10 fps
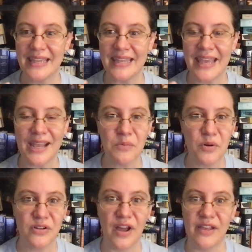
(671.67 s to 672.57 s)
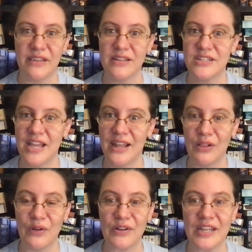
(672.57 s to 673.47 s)
gain more knowledge and
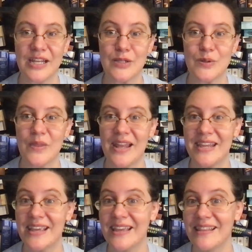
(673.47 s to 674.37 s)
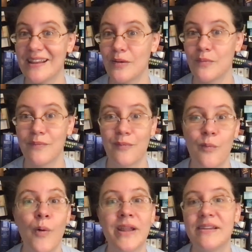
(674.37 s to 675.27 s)
learning so that he can then
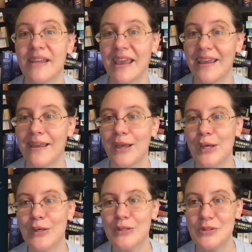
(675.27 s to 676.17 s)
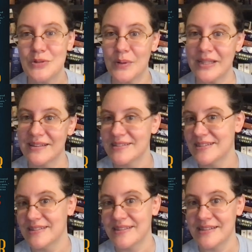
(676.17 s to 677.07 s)
one day join
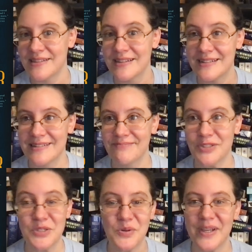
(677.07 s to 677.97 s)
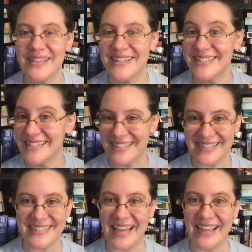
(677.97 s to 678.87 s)
this join this
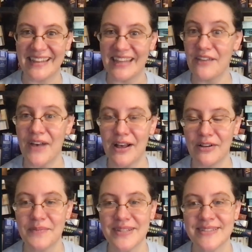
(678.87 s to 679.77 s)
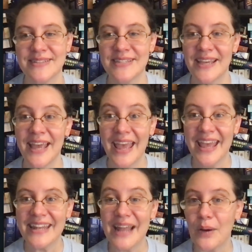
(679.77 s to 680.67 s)
society of alchemists.
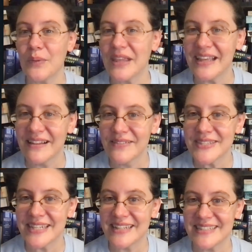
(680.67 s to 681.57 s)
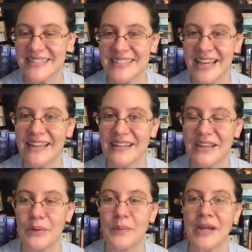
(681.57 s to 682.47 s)
Now, he lives in a
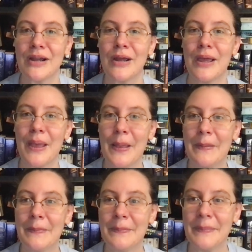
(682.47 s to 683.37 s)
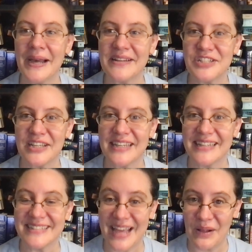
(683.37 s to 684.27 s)
society where magic
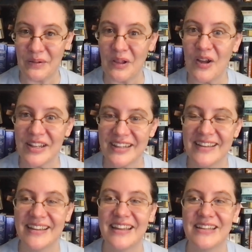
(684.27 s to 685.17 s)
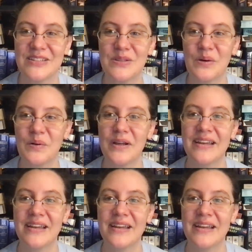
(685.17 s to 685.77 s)
is outlawed. So,